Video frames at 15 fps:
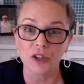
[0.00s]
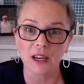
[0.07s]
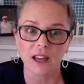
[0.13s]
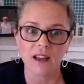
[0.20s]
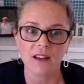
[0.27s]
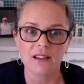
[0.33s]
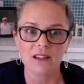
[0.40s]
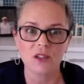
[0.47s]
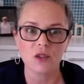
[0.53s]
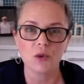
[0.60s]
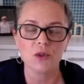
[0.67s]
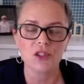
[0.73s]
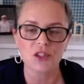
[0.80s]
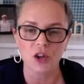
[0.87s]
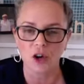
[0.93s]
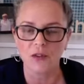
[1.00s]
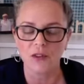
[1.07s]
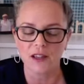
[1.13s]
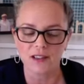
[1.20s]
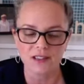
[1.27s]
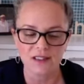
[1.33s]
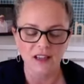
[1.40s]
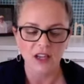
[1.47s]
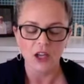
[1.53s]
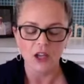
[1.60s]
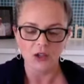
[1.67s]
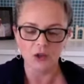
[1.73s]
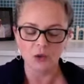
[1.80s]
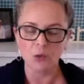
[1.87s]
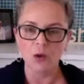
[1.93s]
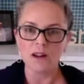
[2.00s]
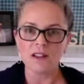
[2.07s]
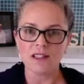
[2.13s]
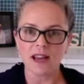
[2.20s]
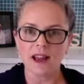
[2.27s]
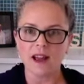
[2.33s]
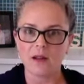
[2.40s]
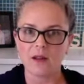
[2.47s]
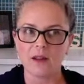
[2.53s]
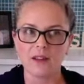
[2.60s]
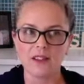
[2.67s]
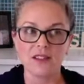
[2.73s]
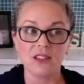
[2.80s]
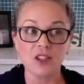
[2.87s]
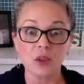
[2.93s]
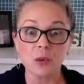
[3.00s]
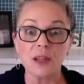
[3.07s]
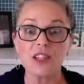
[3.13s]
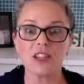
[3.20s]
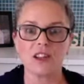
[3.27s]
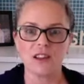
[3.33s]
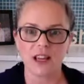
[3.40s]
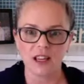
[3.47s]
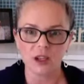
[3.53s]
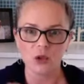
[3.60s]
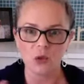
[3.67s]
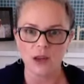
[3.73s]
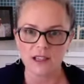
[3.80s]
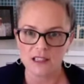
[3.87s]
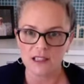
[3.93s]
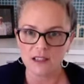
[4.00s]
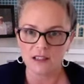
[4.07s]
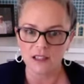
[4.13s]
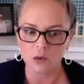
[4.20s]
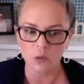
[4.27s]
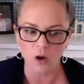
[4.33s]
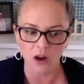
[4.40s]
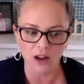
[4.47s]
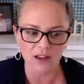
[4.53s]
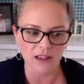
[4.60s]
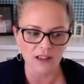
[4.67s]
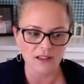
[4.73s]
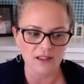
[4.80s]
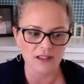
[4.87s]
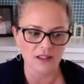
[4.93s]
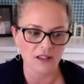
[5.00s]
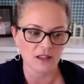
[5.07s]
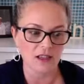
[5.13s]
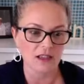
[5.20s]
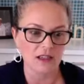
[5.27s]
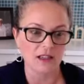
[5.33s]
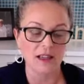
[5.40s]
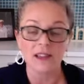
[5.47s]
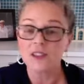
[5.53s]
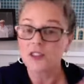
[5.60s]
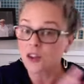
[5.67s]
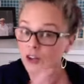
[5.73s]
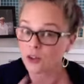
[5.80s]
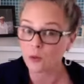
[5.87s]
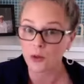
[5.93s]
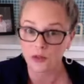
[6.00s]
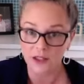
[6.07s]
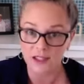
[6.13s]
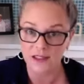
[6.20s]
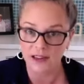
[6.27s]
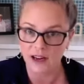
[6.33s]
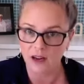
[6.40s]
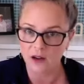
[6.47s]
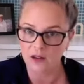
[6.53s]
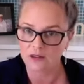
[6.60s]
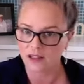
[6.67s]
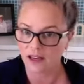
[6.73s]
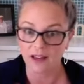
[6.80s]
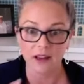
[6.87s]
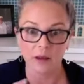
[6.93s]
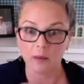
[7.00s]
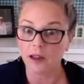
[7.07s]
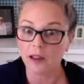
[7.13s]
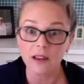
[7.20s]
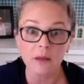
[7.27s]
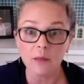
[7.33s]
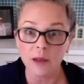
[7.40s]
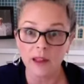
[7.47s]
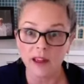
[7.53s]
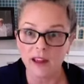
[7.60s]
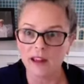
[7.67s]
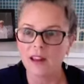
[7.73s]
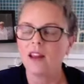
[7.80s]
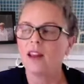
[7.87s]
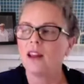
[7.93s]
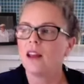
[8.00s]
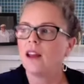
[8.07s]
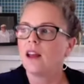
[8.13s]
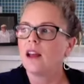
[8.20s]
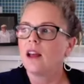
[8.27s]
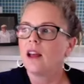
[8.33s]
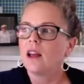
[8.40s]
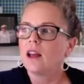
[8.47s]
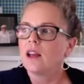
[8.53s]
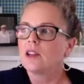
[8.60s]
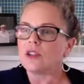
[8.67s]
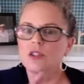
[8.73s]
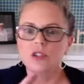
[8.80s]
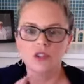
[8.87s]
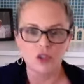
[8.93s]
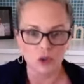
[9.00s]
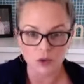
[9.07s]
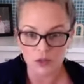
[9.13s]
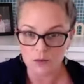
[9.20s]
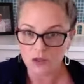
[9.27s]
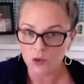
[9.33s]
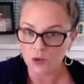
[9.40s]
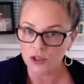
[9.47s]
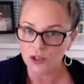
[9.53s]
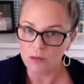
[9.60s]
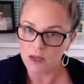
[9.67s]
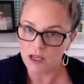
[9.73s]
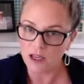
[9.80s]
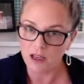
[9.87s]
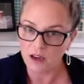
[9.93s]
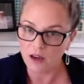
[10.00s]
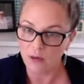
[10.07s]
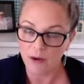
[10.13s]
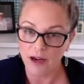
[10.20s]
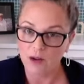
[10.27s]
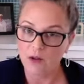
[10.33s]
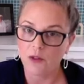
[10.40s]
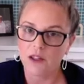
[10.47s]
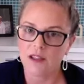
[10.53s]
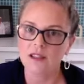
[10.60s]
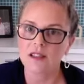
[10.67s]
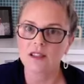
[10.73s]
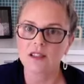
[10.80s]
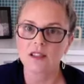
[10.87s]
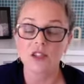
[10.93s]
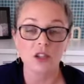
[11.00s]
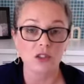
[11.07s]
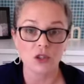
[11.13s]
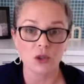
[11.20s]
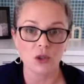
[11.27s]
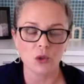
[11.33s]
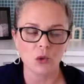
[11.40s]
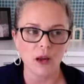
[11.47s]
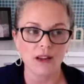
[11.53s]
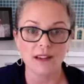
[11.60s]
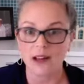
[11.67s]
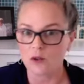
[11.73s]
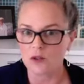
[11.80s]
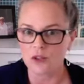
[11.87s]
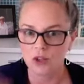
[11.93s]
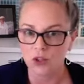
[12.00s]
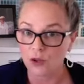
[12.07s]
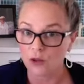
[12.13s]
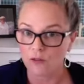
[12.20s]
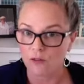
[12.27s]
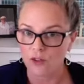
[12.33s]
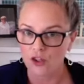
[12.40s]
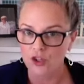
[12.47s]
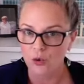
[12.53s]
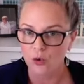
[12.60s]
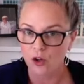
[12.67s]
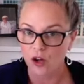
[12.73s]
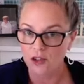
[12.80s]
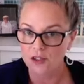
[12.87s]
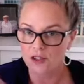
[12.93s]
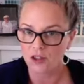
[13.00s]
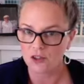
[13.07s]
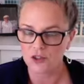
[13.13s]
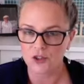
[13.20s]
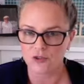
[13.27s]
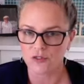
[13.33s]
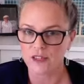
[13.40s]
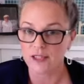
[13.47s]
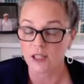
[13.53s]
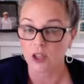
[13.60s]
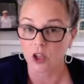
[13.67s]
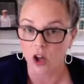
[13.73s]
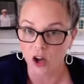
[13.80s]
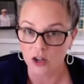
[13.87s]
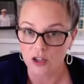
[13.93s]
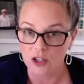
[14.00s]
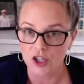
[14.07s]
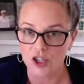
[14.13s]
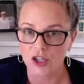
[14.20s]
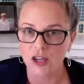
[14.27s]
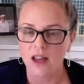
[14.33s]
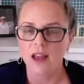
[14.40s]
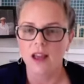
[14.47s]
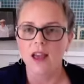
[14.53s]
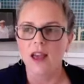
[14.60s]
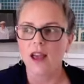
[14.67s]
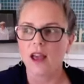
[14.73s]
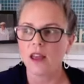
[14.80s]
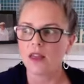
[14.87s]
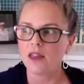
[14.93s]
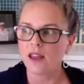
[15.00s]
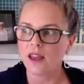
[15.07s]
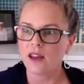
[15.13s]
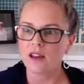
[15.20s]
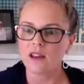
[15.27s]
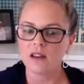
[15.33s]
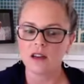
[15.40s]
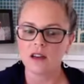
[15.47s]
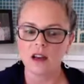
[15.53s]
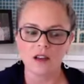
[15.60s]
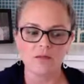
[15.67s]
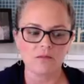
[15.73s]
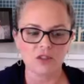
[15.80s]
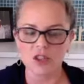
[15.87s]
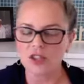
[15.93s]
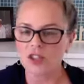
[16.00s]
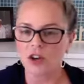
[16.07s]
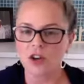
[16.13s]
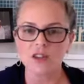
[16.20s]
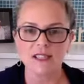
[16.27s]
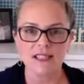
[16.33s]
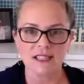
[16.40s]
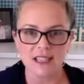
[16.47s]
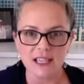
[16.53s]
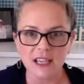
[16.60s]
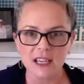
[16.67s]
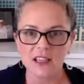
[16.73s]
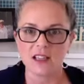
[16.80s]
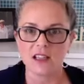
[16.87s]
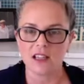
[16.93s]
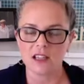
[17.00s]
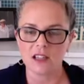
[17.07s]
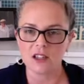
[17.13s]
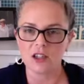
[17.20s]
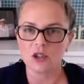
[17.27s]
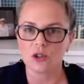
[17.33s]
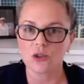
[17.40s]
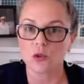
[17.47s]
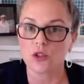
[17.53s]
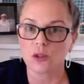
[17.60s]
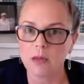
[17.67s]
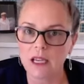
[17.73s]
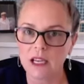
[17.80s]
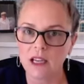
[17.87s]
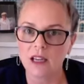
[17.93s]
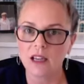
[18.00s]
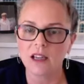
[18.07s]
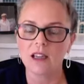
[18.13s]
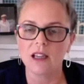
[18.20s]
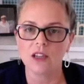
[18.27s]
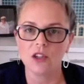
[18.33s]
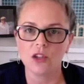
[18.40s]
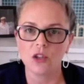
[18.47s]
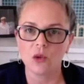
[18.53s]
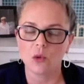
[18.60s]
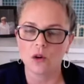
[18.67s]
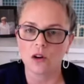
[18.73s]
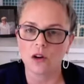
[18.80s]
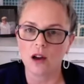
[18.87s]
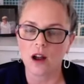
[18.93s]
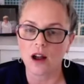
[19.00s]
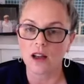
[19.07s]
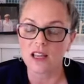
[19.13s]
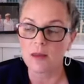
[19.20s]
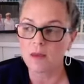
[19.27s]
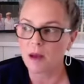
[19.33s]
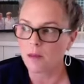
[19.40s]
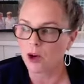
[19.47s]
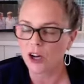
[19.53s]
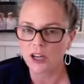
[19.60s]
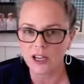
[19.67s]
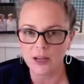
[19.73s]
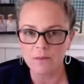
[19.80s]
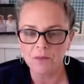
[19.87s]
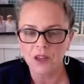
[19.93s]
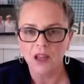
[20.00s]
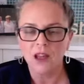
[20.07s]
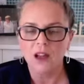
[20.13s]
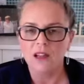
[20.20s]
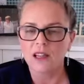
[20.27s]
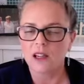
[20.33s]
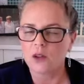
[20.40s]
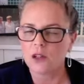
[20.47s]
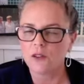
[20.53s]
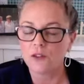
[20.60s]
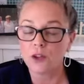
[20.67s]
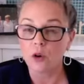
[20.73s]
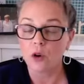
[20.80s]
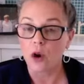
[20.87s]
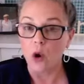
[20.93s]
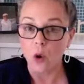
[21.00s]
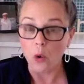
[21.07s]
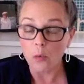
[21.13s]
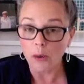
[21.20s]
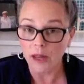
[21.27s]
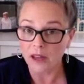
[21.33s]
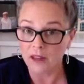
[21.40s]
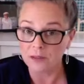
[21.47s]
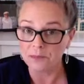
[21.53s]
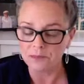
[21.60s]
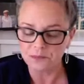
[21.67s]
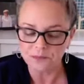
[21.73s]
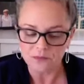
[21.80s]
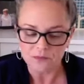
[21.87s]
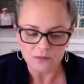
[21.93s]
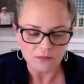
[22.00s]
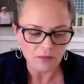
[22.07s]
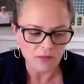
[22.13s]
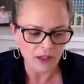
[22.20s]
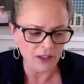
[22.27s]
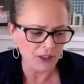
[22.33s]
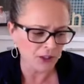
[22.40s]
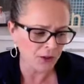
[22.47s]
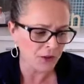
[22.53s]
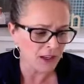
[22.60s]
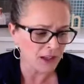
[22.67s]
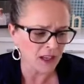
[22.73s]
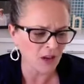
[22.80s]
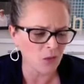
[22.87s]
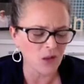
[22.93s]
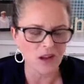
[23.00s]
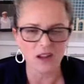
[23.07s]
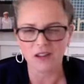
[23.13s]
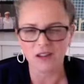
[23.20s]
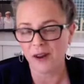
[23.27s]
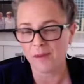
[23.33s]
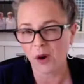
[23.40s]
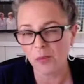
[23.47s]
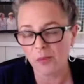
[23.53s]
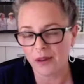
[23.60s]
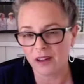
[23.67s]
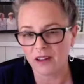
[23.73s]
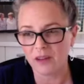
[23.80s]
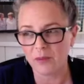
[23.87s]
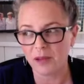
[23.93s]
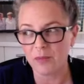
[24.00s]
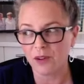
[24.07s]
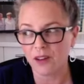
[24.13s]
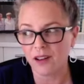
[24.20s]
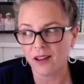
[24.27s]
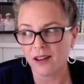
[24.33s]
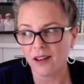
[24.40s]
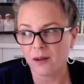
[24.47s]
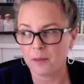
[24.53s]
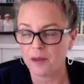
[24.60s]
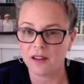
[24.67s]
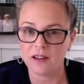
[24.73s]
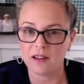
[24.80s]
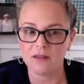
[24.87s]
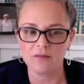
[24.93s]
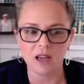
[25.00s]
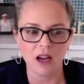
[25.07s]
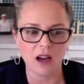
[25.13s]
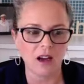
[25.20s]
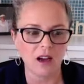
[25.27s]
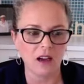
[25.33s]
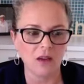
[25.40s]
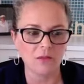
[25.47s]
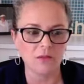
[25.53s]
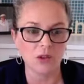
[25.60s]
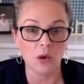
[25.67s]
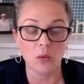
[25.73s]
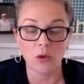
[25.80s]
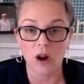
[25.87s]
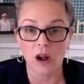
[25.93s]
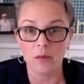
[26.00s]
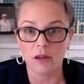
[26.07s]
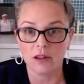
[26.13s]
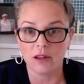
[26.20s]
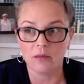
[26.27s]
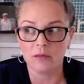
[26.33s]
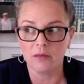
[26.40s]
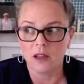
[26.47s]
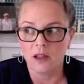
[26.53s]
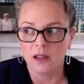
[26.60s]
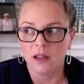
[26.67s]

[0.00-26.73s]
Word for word: again to start this. You want to the situation that you ideally want is to get started with this now, kind of like a plug and play do some social media around this just to announce your virtual consult service launch and then just start seeding it in your social media in your uh, email marketing now if you're open and you're thinking well if i'm open and people can come in uh, no problem